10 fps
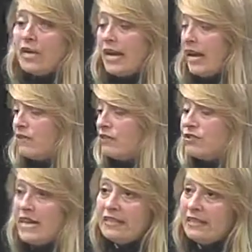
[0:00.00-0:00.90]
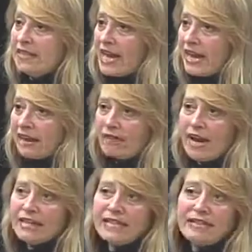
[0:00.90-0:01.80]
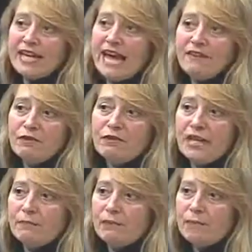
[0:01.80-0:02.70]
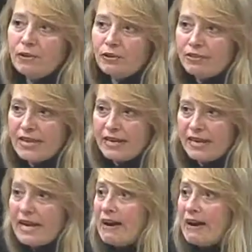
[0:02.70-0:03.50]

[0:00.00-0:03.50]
and they're saying they're the IRS and they have your name and birth date,